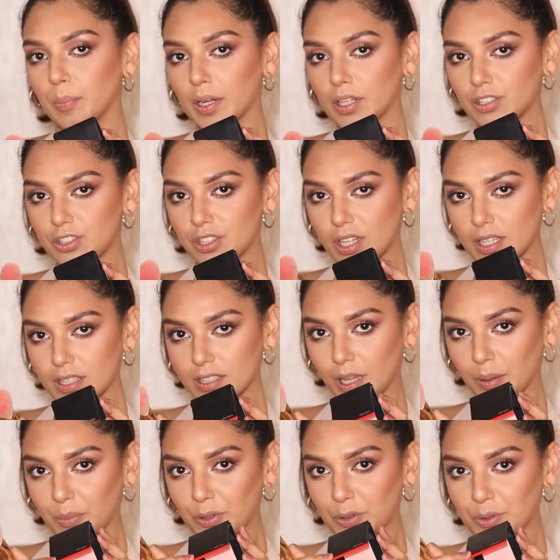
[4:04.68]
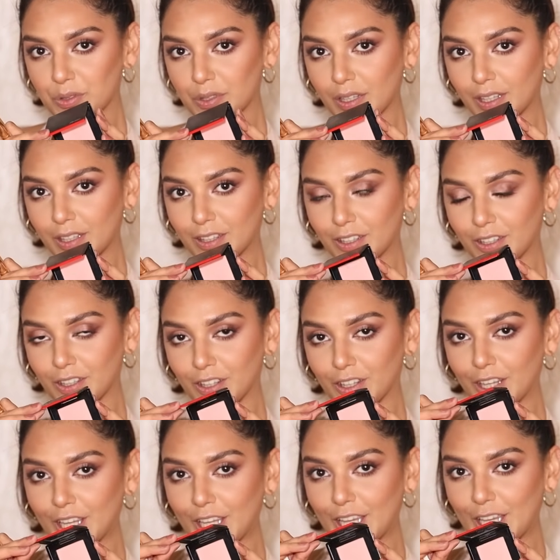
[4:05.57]
my cheeks, I'm using
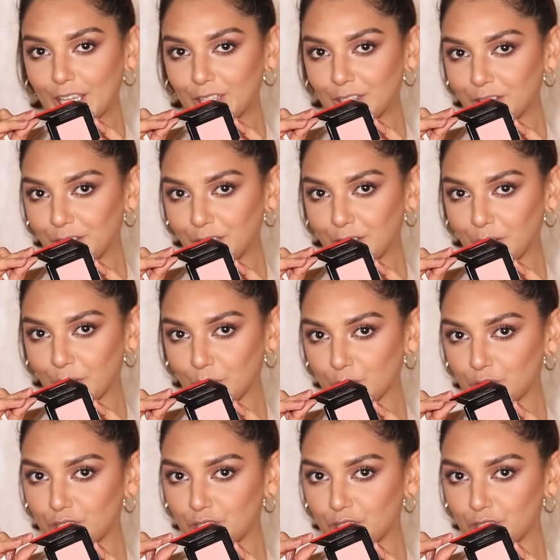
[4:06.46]
the Inner Glow